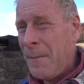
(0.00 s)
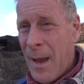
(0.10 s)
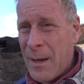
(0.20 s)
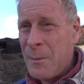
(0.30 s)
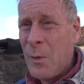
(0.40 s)

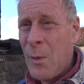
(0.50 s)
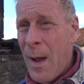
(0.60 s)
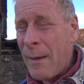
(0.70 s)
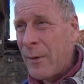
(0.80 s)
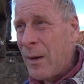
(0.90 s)
animal or
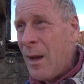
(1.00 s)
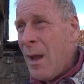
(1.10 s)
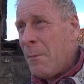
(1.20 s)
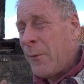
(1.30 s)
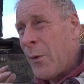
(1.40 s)
whatever
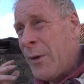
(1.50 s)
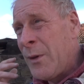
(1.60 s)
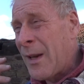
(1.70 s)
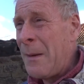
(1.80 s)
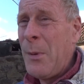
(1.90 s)
before
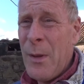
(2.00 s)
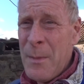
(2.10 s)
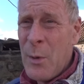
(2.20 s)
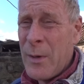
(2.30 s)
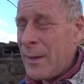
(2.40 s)
you, say, put the
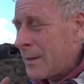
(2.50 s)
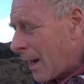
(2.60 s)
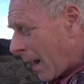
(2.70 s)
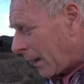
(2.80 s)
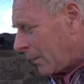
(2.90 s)
milk in the
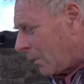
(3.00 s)
tank,